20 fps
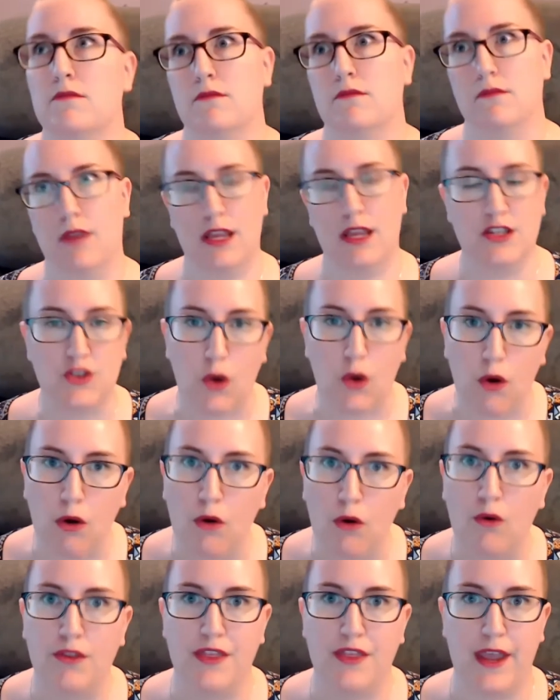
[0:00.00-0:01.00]
is a
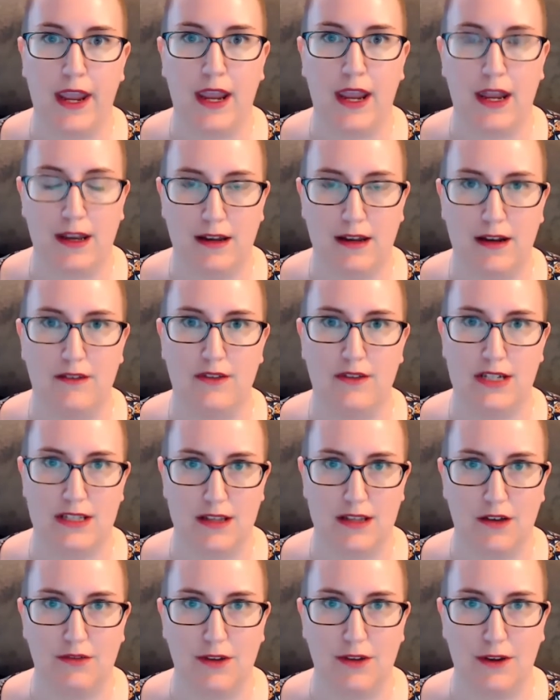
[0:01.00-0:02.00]
whole thing in and of
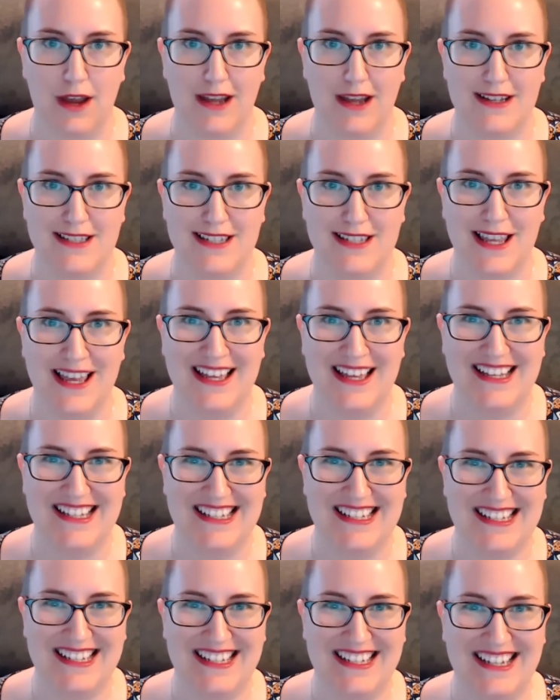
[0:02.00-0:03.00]
itself, you guys.
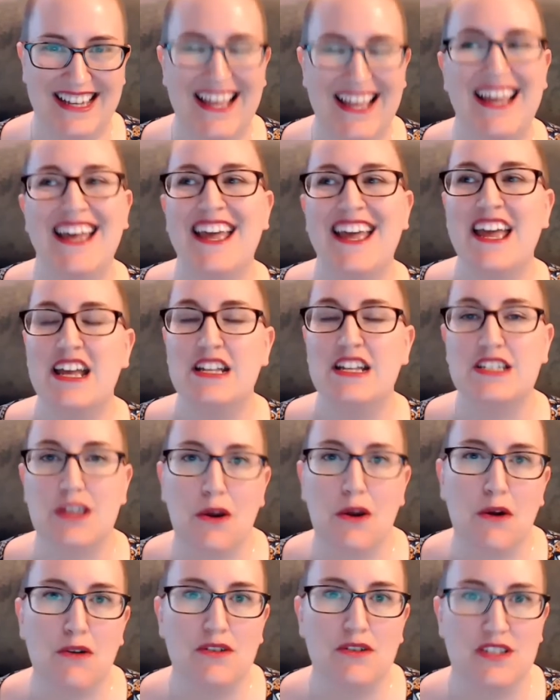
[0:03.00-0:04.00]

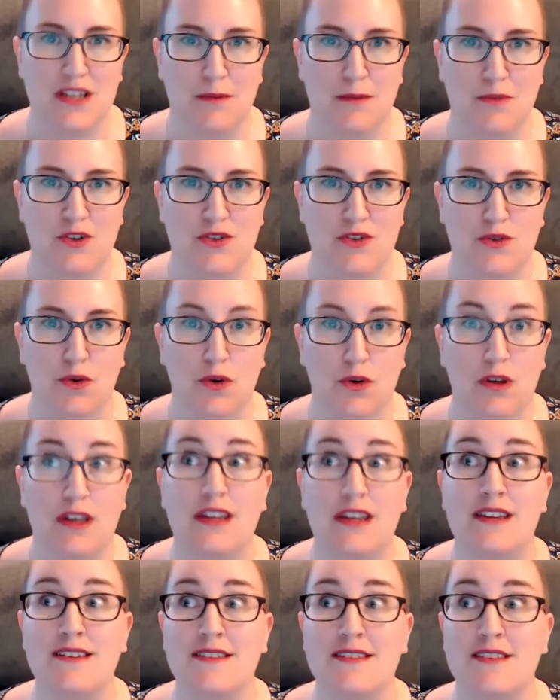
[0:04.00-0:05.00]
Tarot Summer School
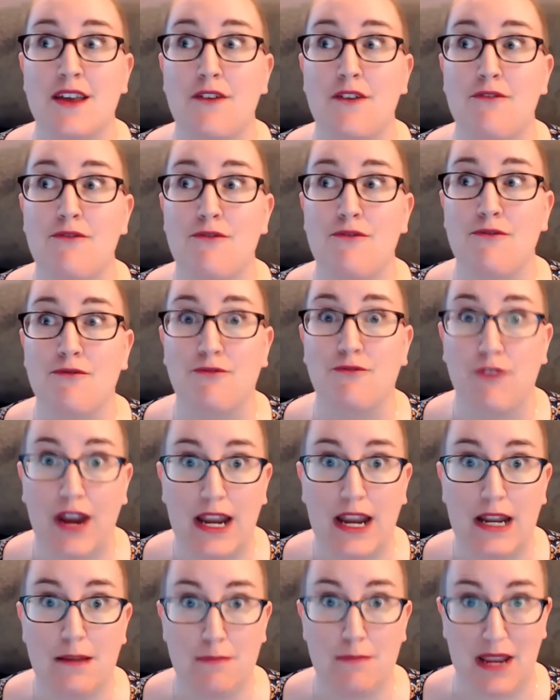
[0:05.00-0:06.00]
is
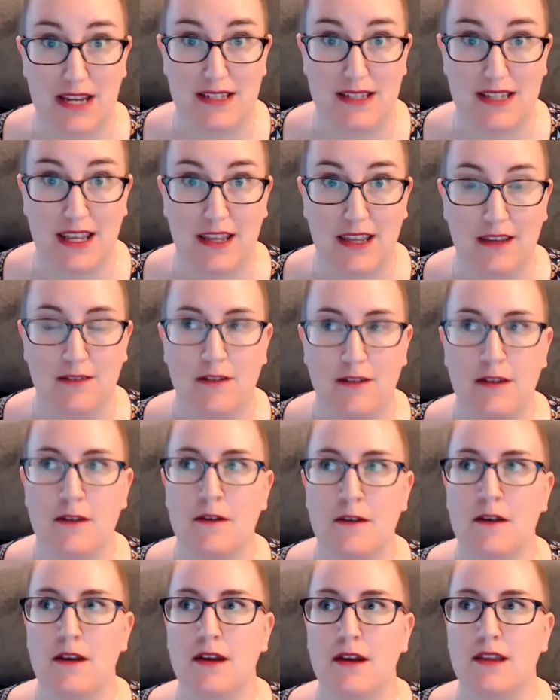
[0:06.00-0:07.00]
freaking amazing.
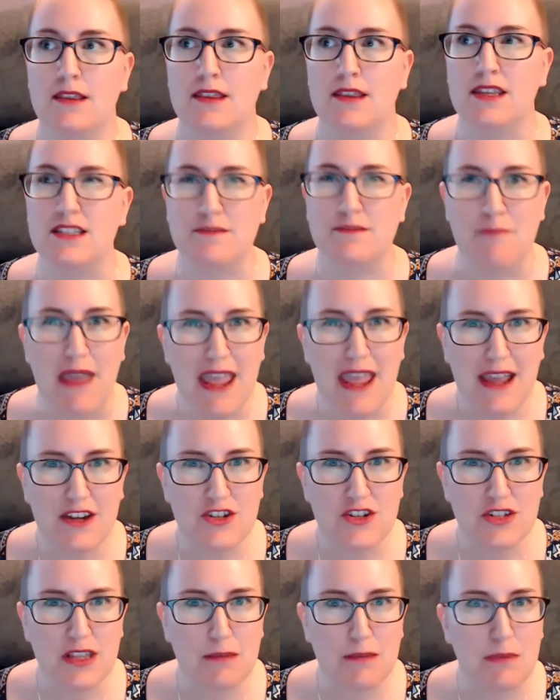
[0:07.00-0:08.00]
This may
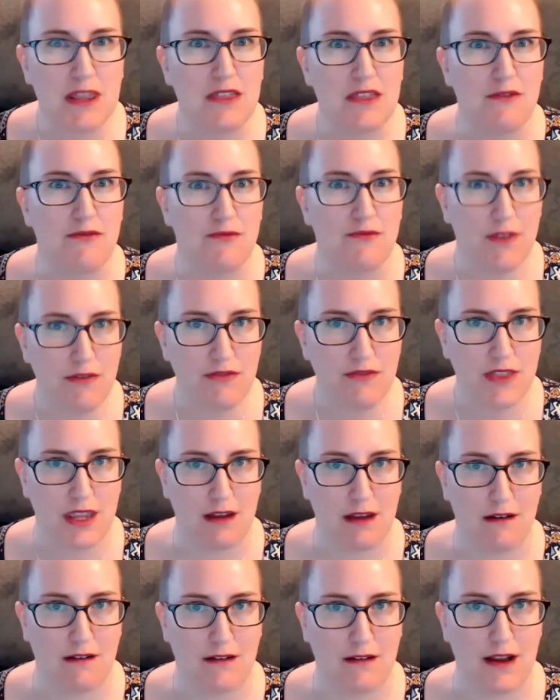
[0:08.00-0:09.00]
actually be the 5th
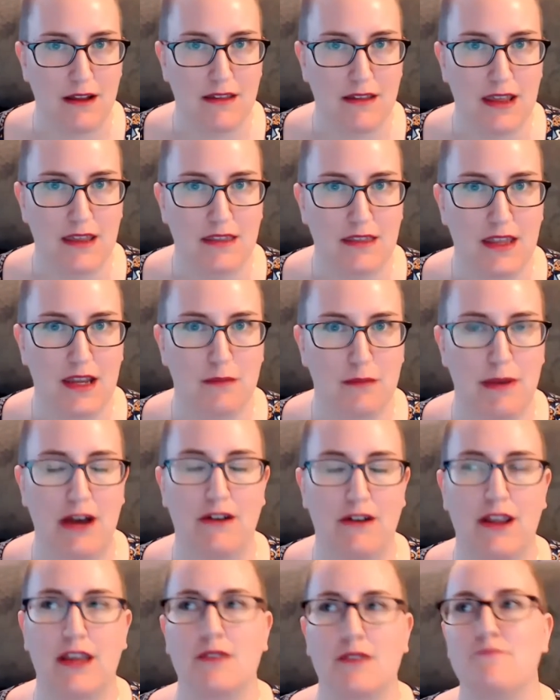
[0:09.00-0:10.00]
year, now that I think
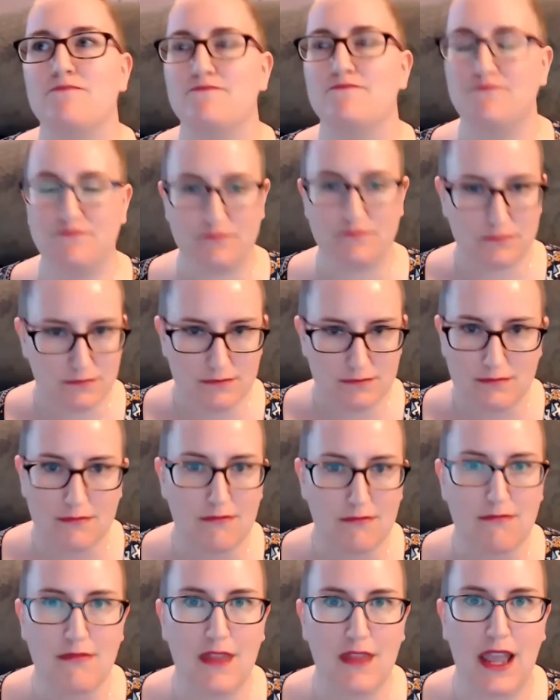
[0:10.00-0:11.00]
about it.
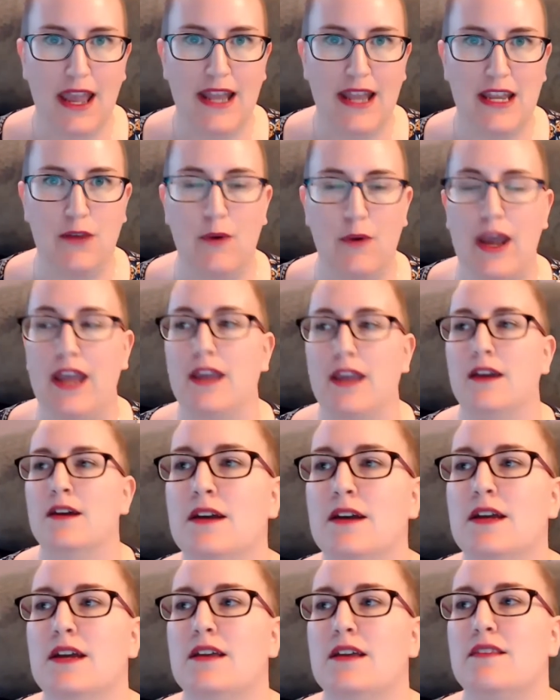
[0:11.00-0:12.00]
Anyway,
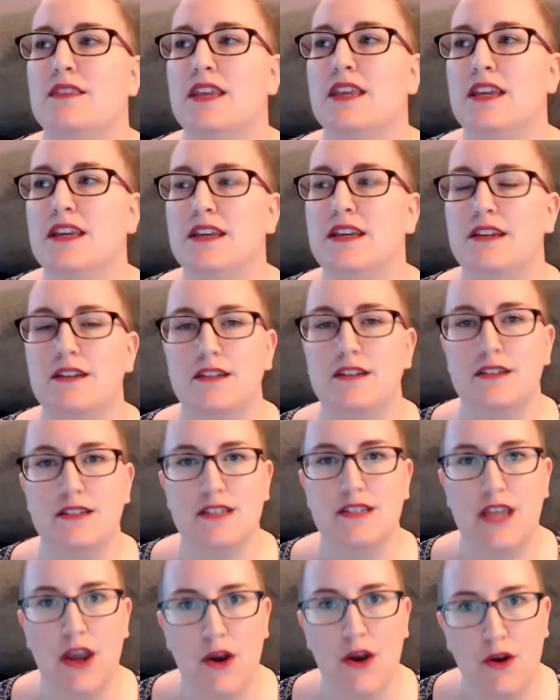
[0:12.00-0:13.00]
the
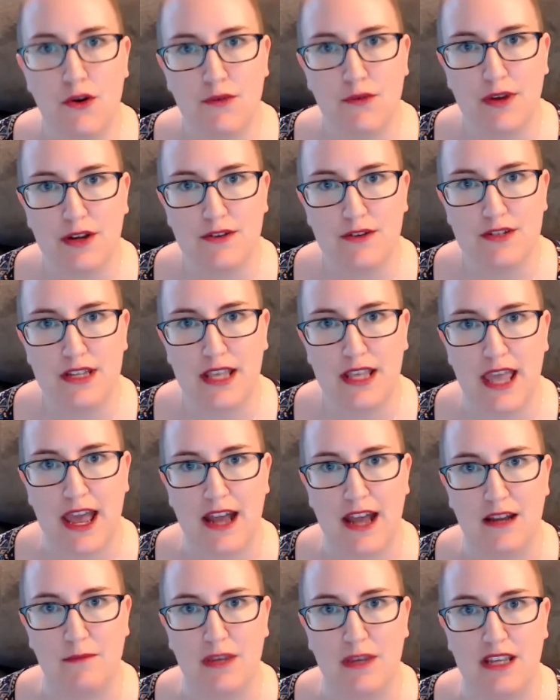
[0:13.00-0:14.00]
Tarot Readers
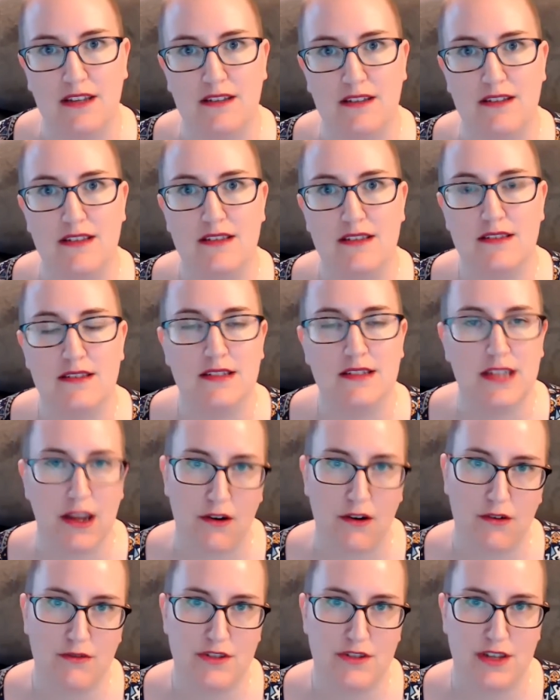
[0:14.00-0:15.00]
Academy's
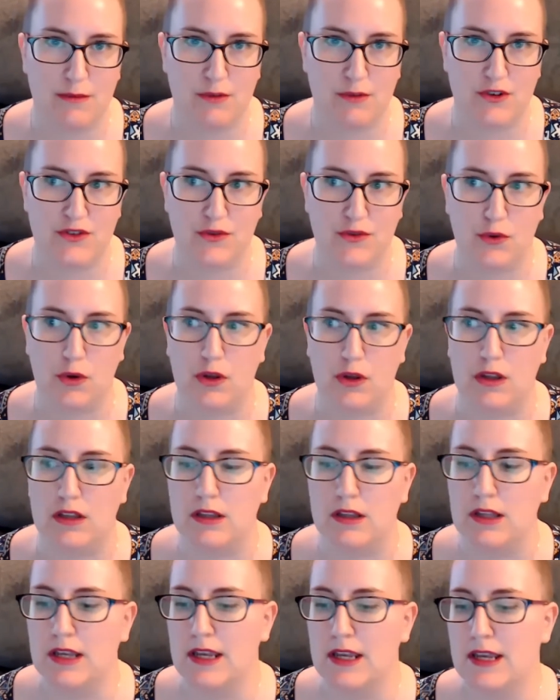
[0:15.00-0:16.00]
Tarot Summer School,
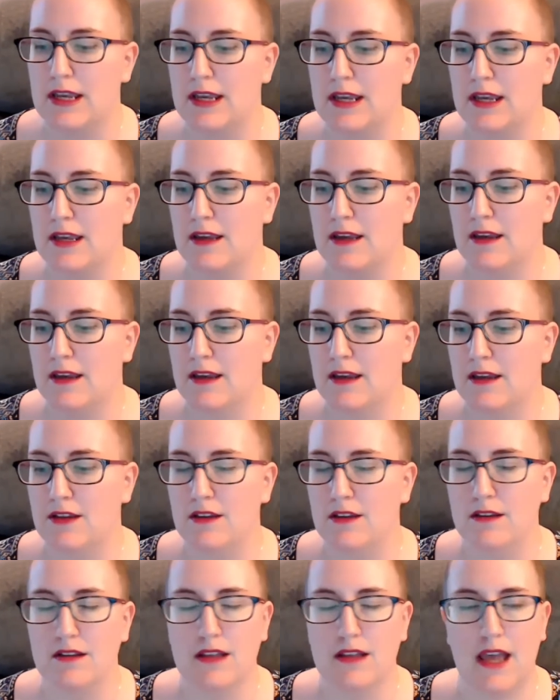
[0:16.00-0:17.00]

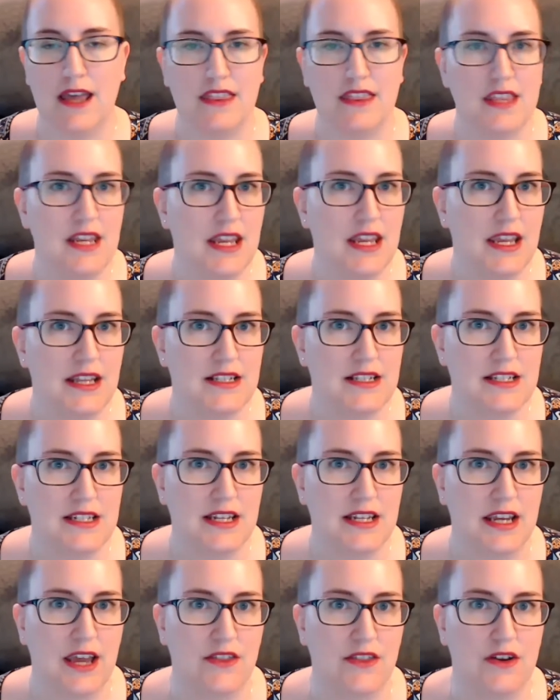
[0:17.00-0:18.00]
Ethony gets
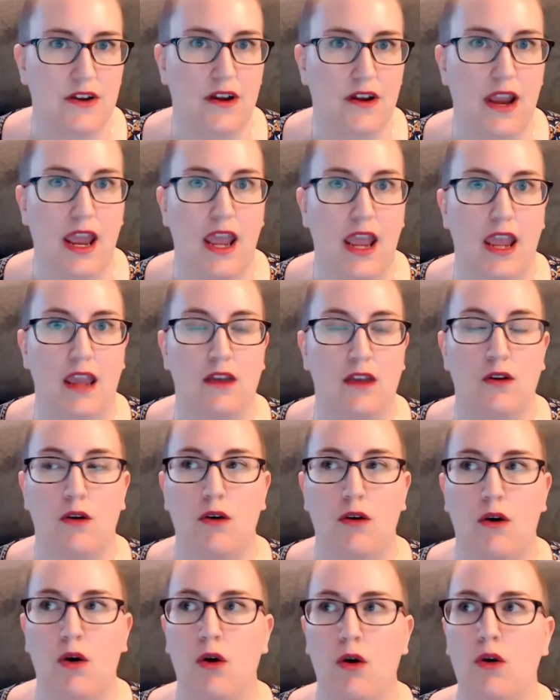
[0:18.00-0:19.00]
together a
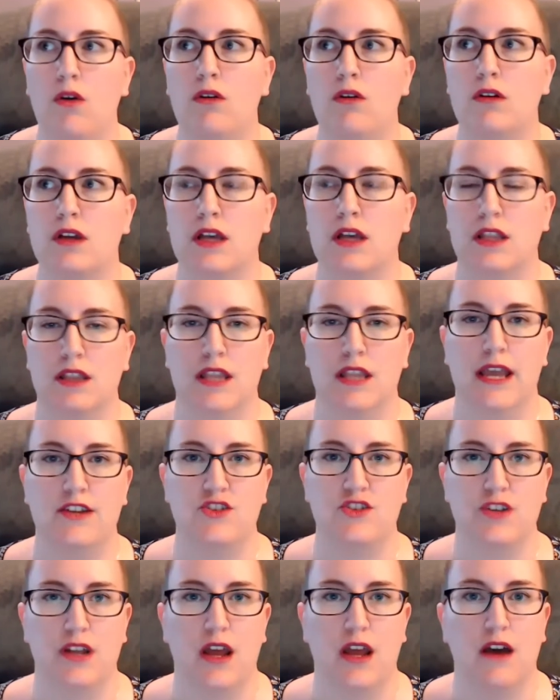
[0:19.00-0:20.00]
whole
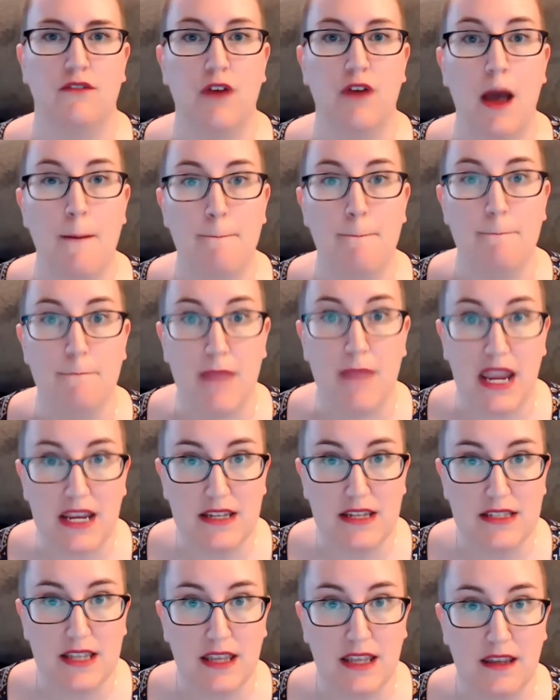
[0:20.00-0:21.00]
collection of
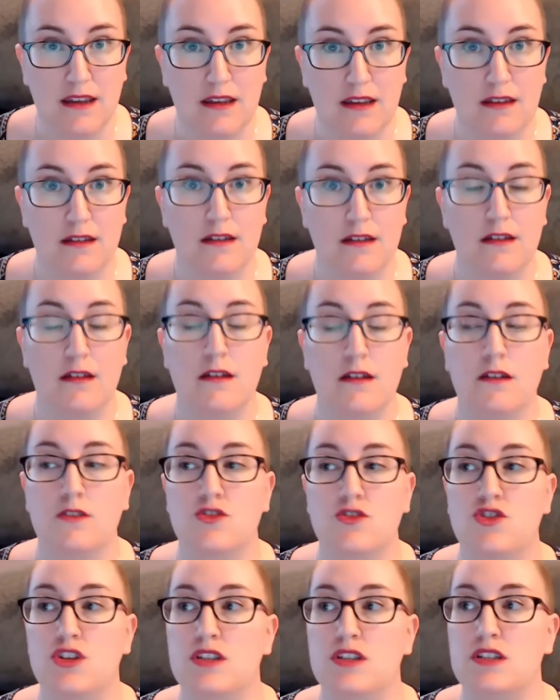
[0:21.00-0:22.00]
amazing,
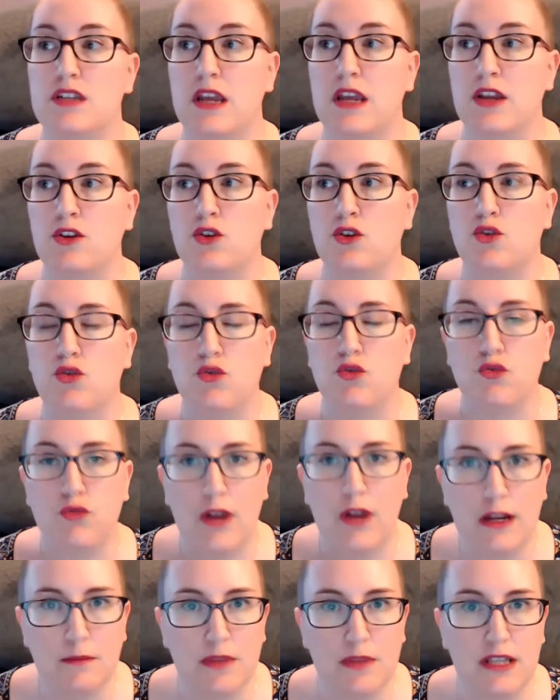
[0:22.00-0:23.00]
just
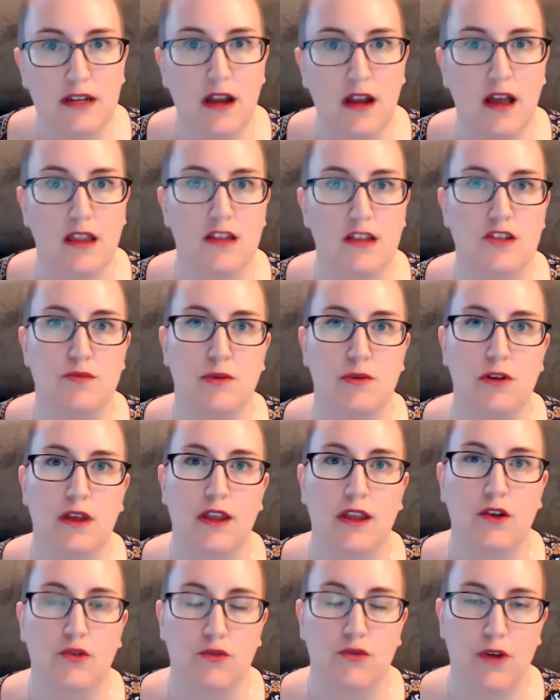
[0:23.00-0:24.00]
incredibly knowledgeable,
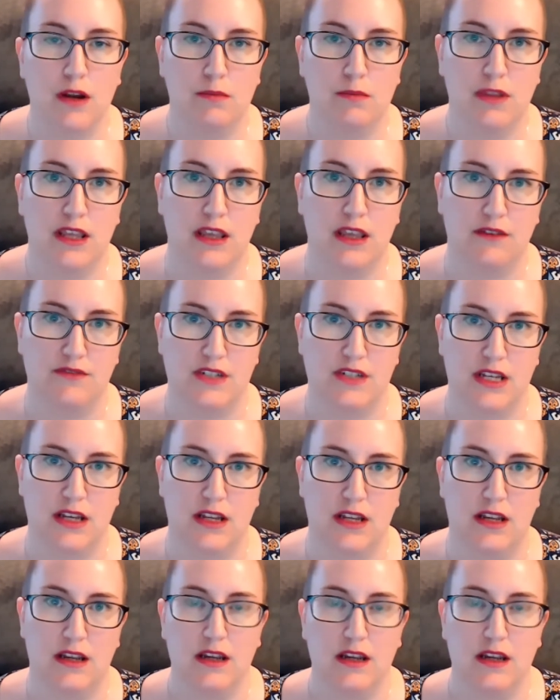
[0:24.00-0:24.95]
incredibly gifted